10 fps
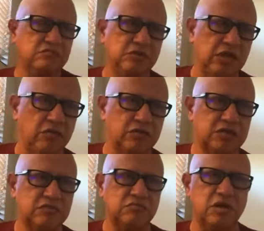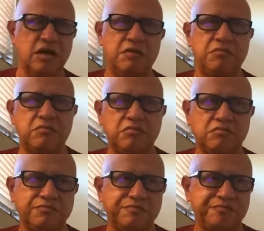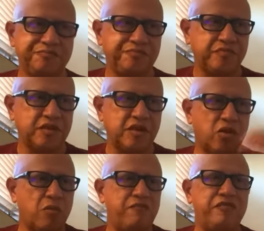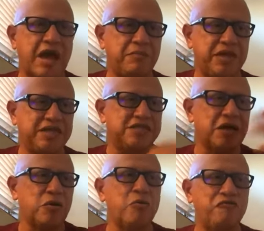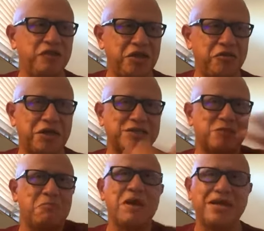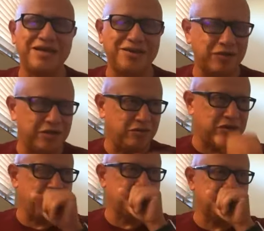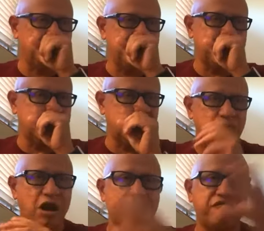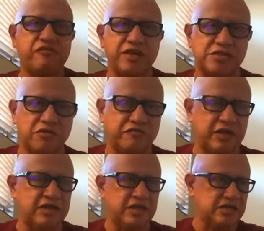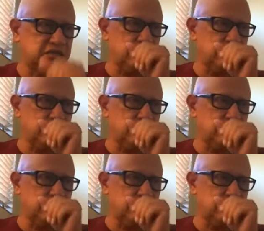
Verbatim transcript: you know, um, hope that means that hopefully you'll get some money, right? You'll come into some money. So they're offerings, ofrendas.